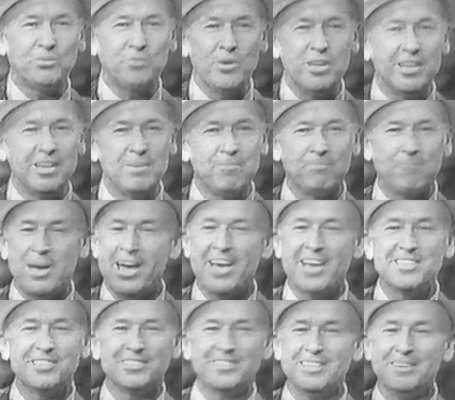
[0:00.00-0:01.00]
but when I
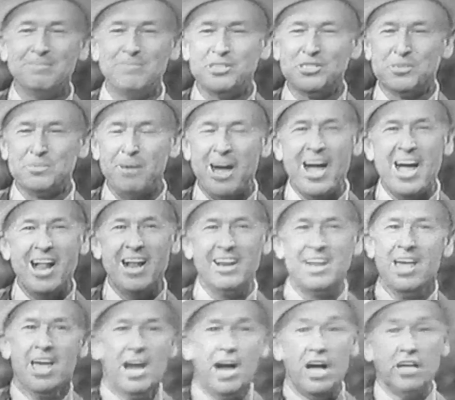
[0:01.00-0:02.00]
passed them, I
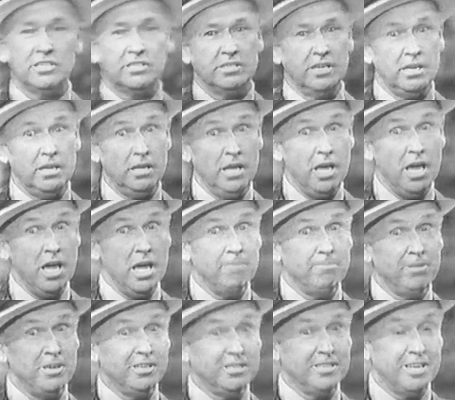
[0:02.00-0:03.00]
smiled. I said, hey,
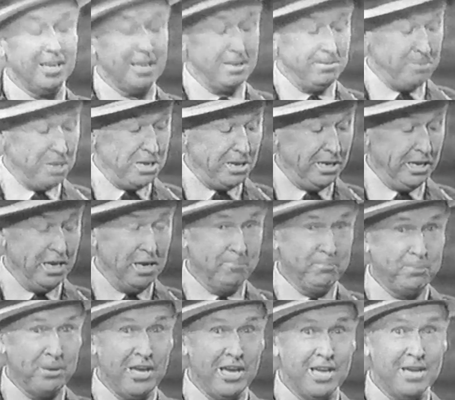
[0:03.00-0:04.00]
you've been taking me a little
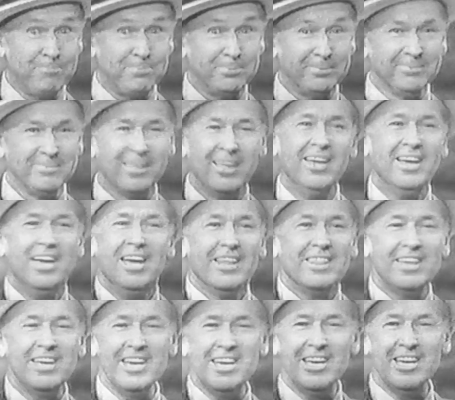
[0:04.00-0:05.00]
peek.
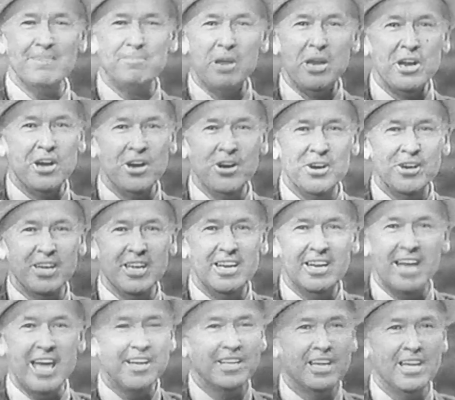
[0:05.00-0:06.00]
They'd been
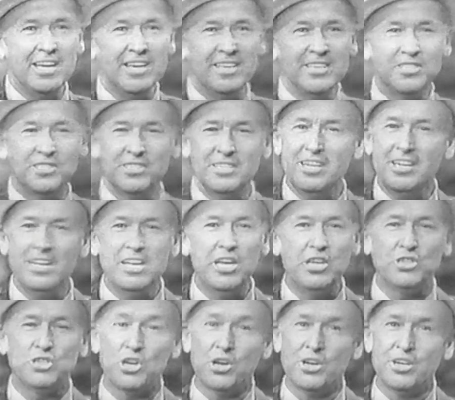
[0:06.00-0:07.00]
hugging and kissing
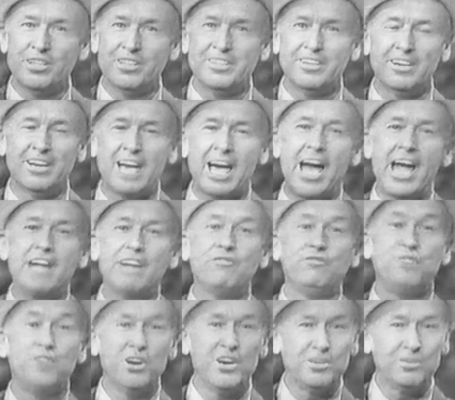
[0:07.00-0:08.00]
each other like
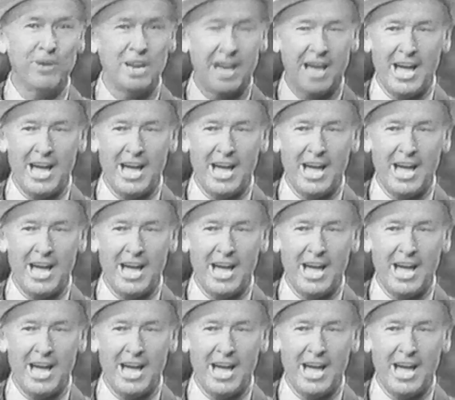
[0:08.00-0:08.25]
fun while